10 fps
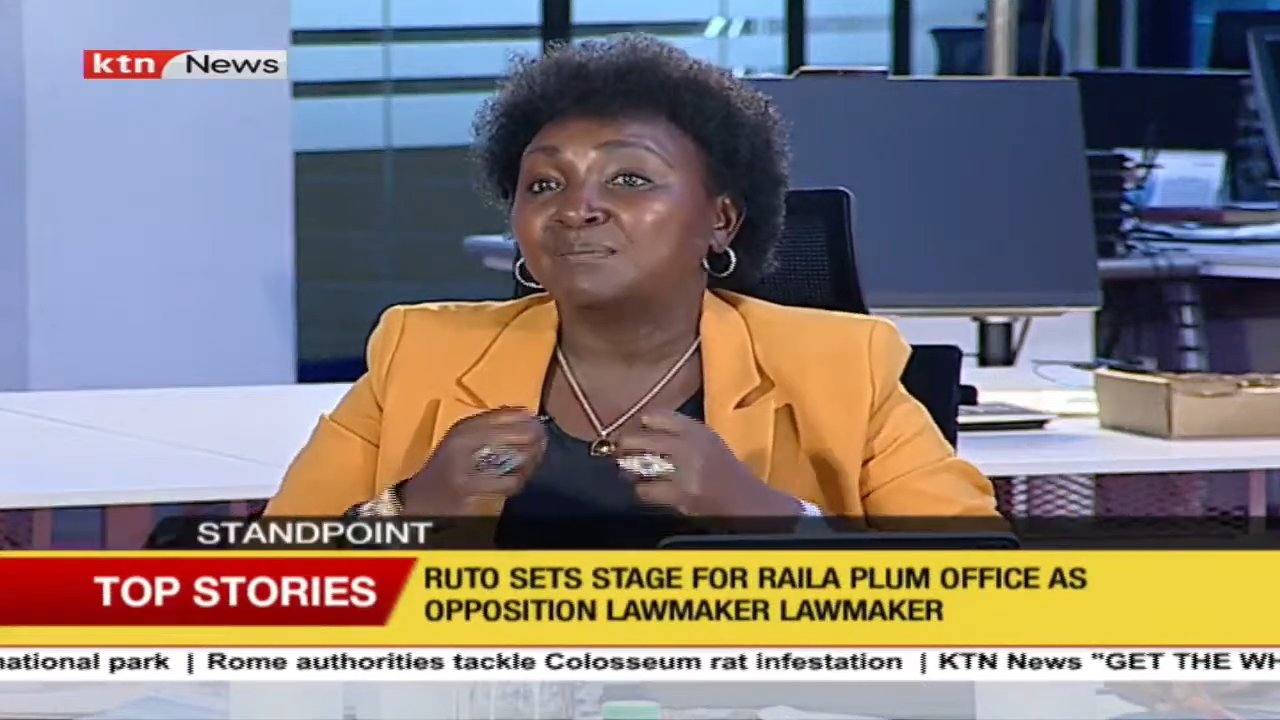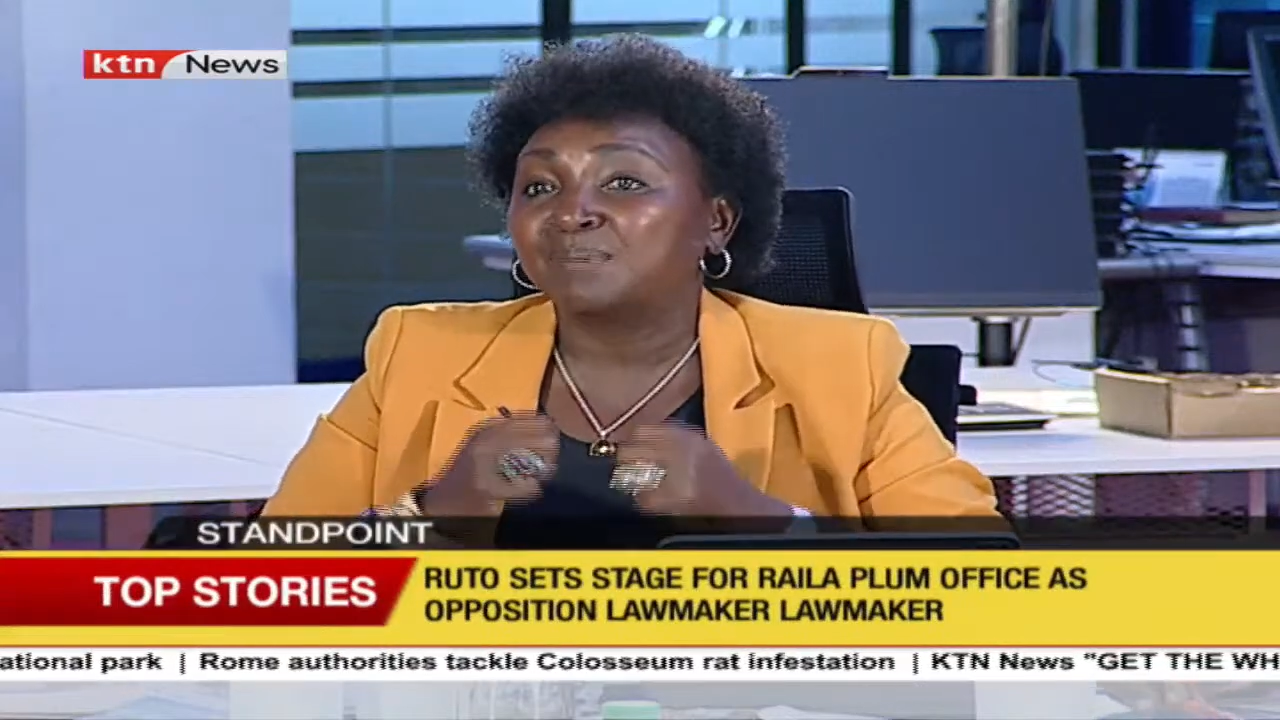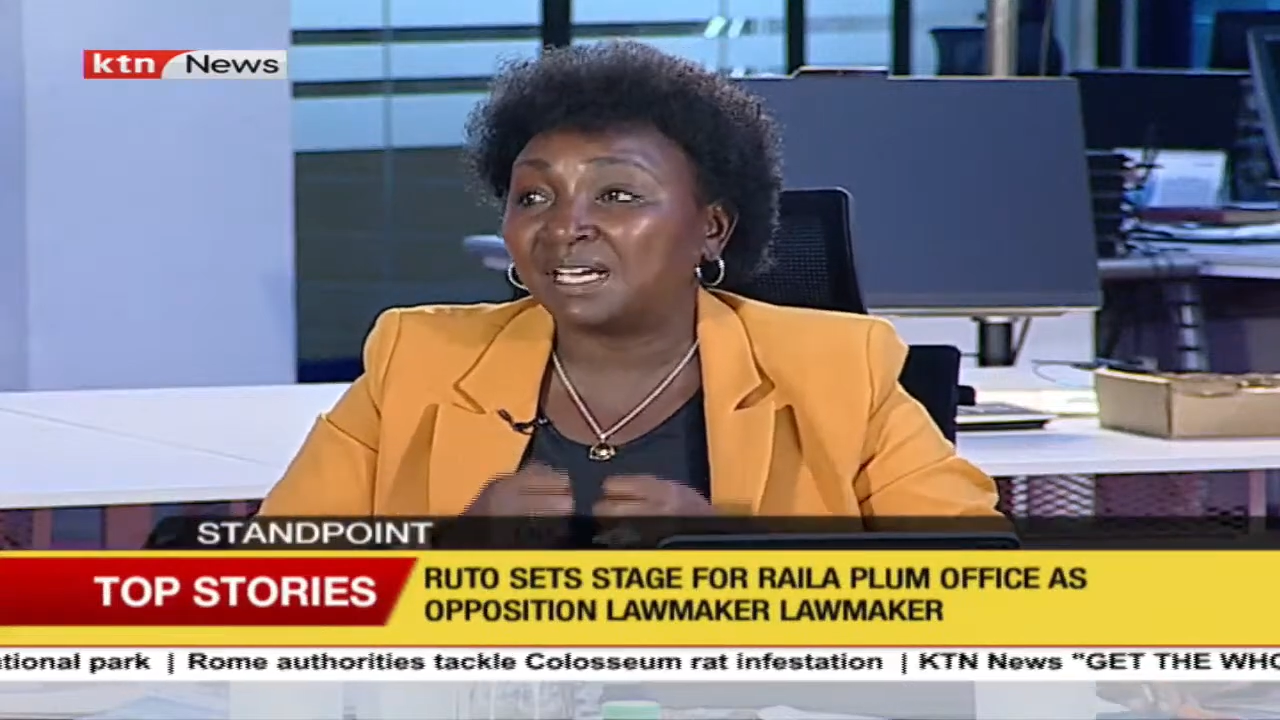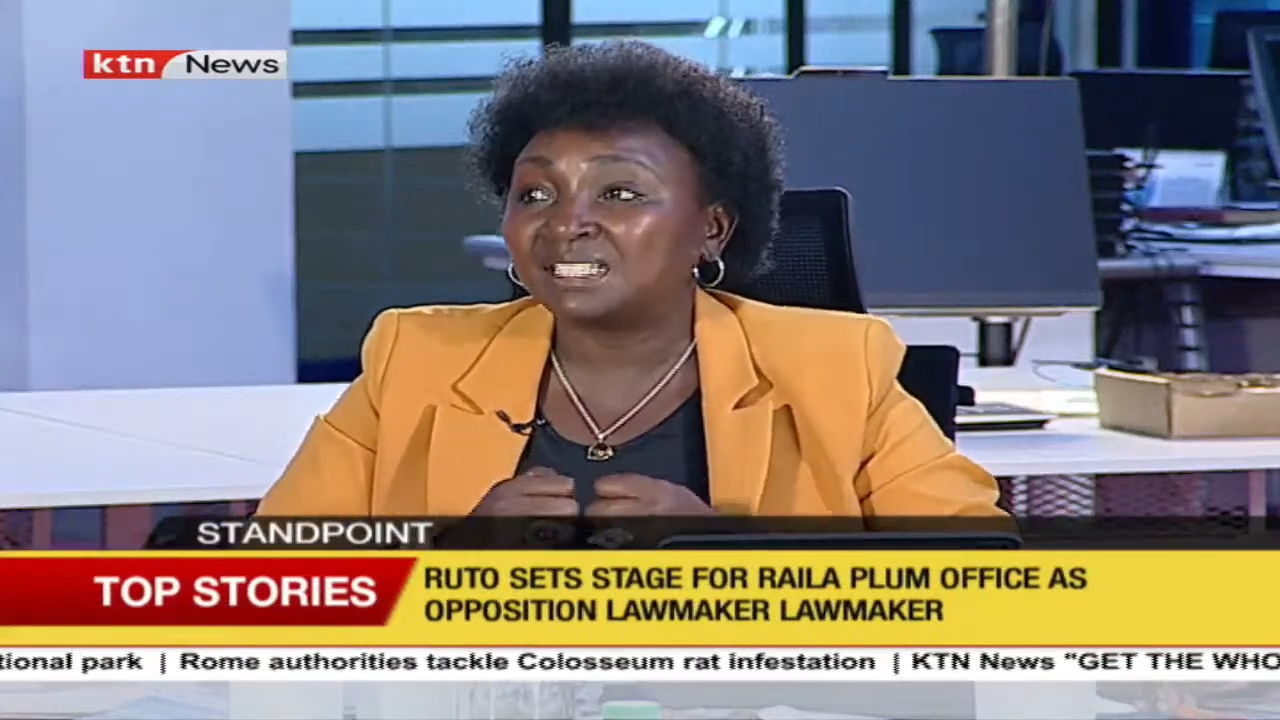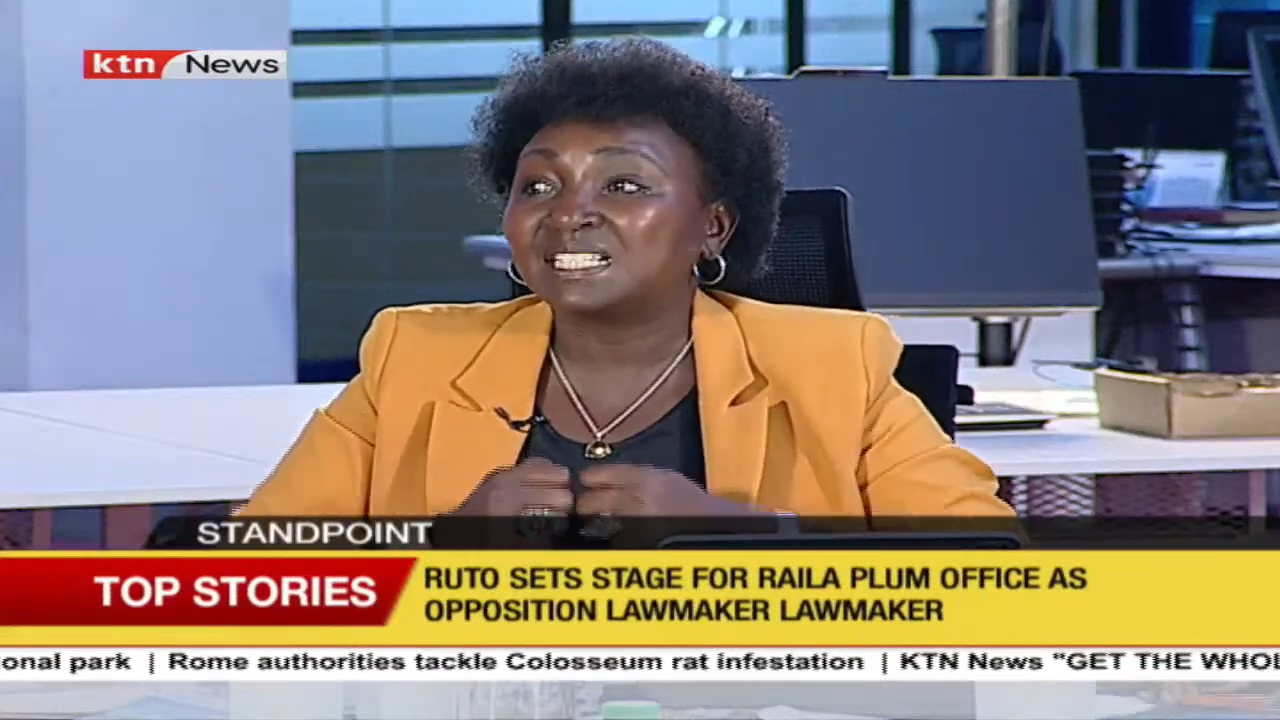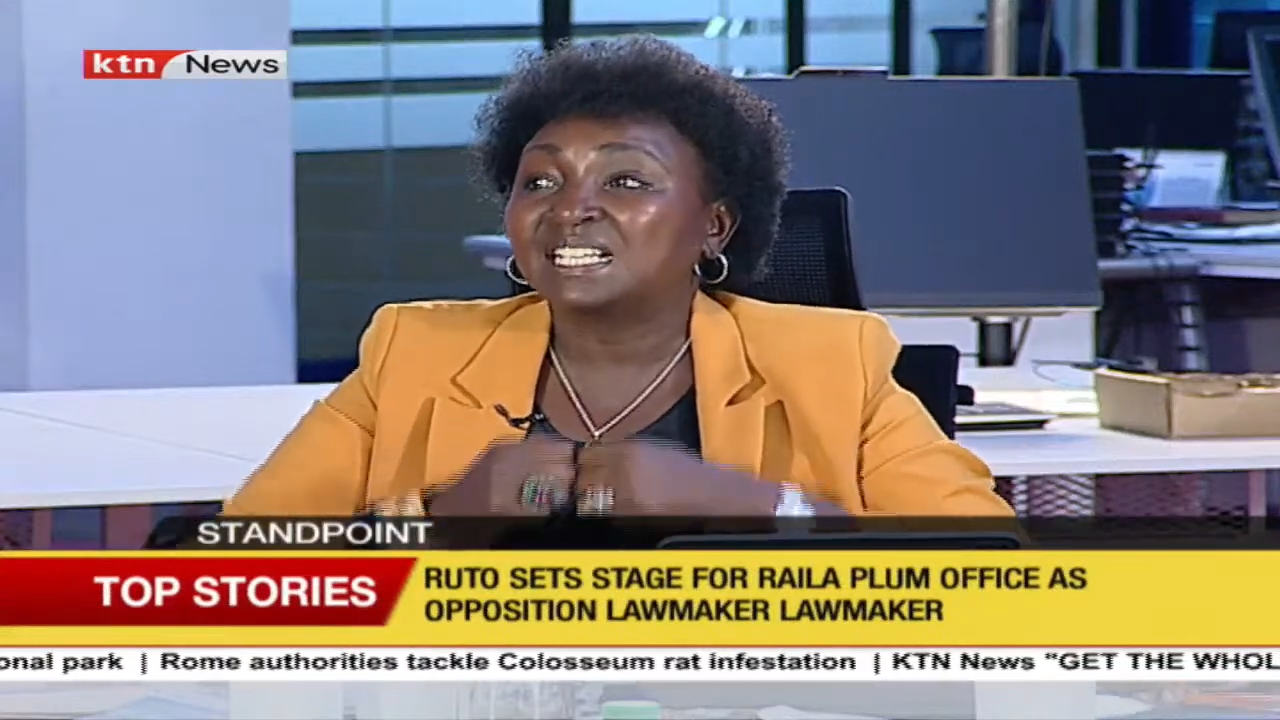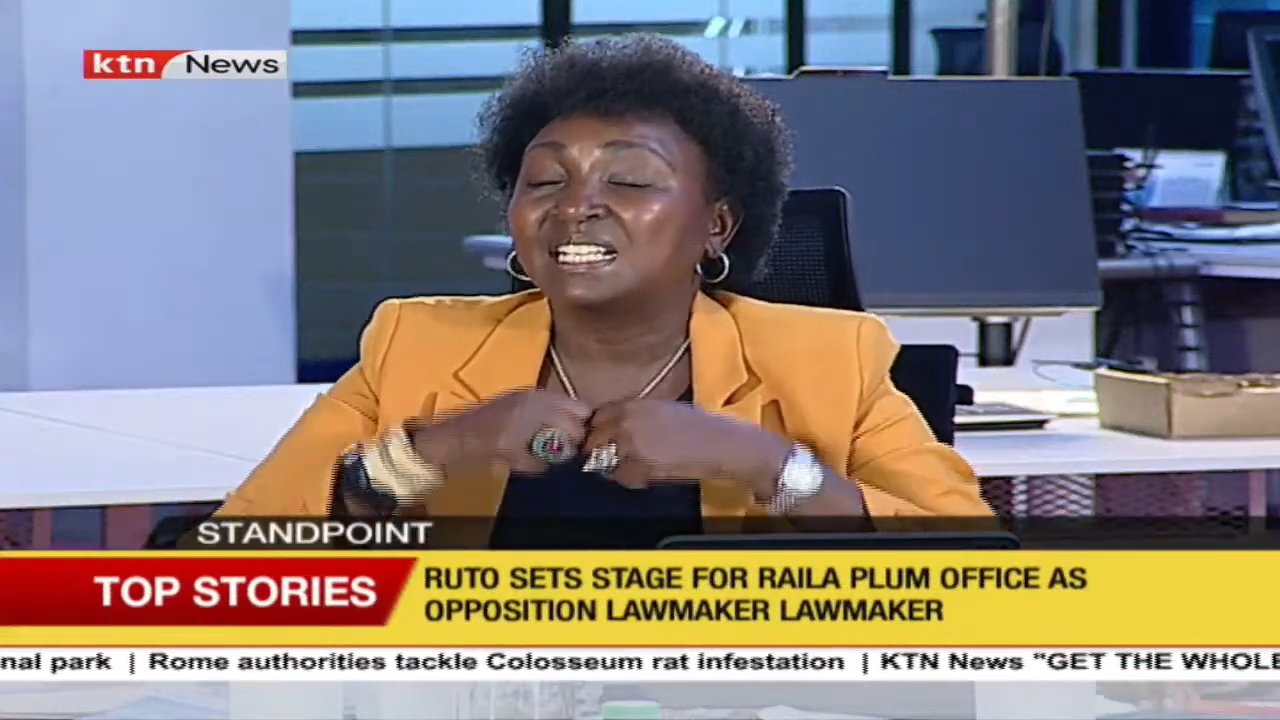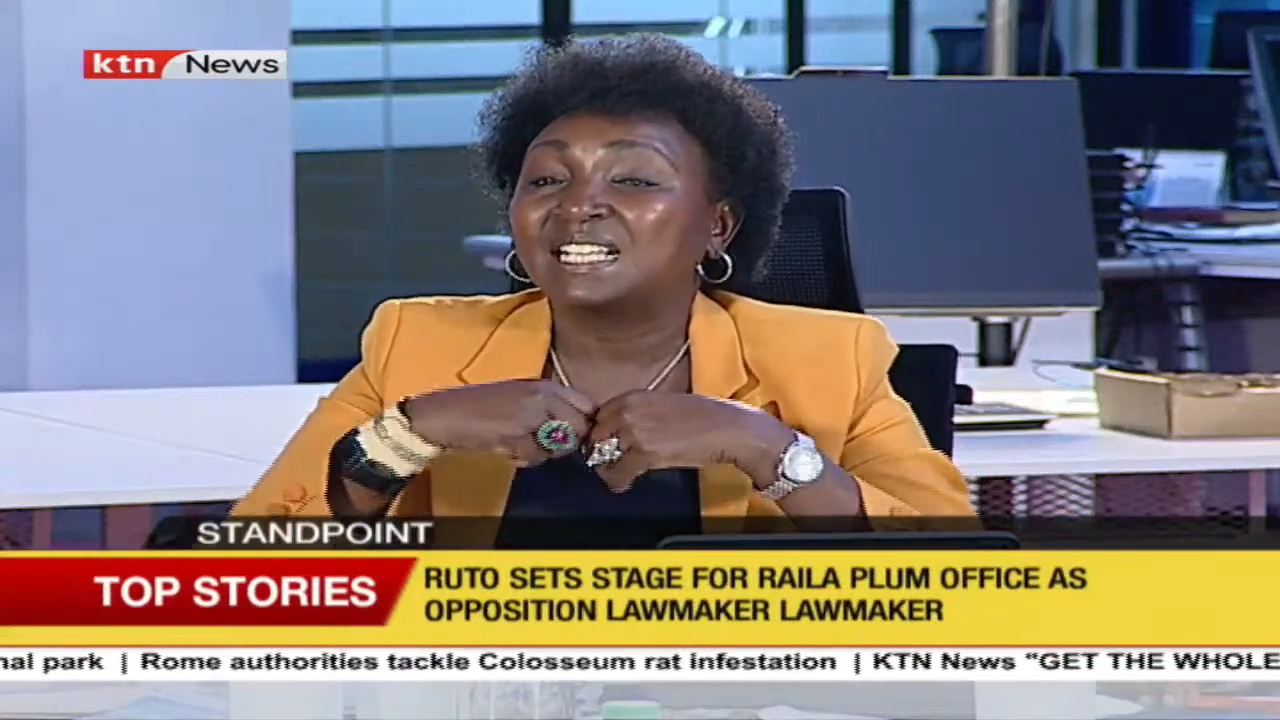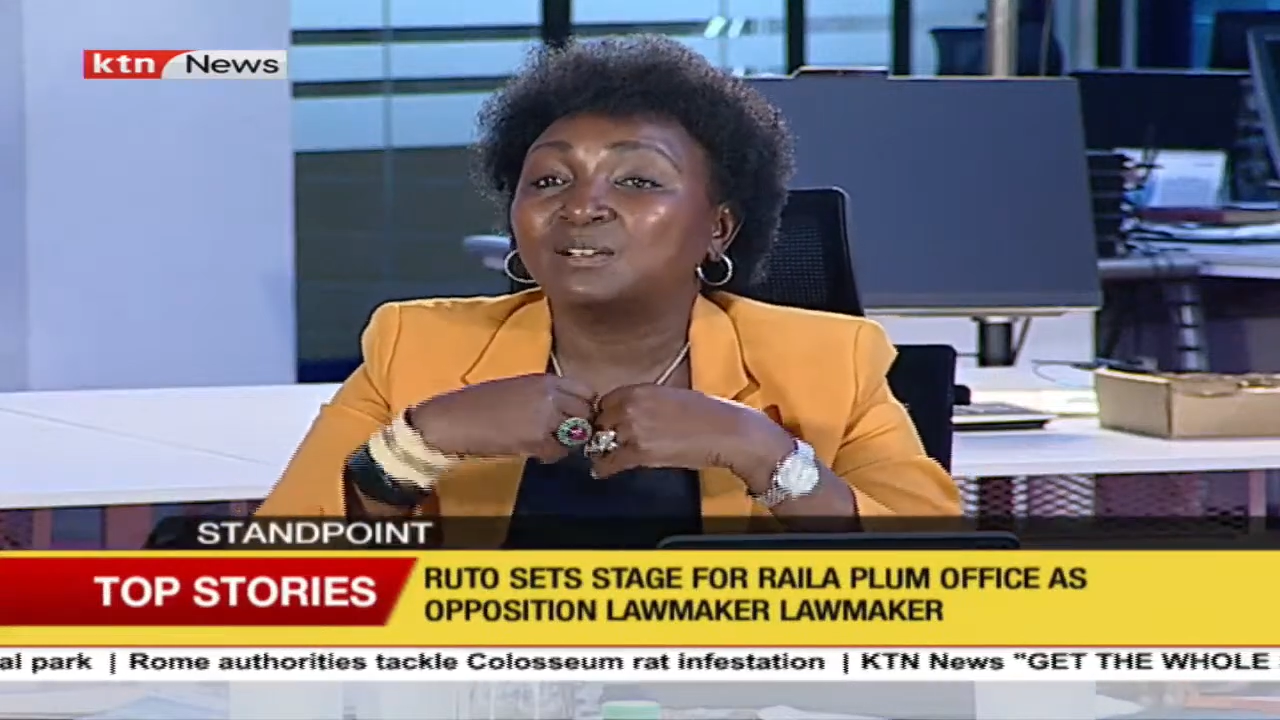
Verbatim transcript: but they